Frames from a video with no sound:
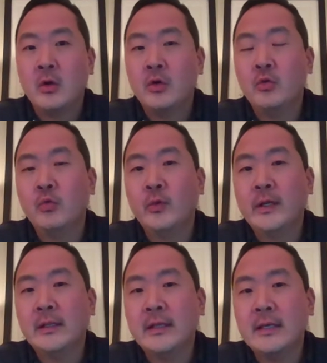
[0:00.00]
Who
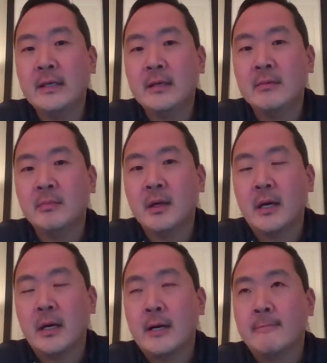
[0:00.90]
really
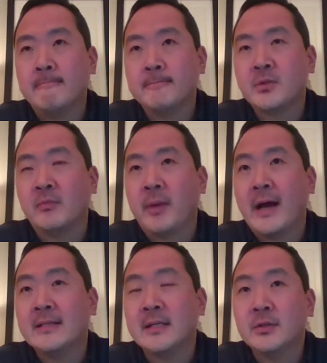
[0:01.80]
sort of
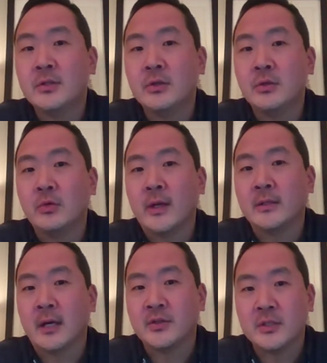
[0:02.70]
buys into
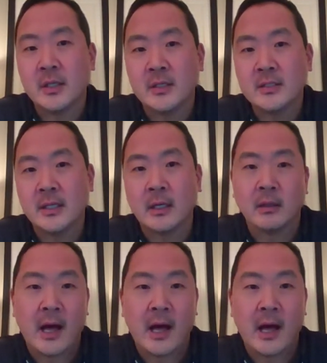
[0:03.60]
and touches us in a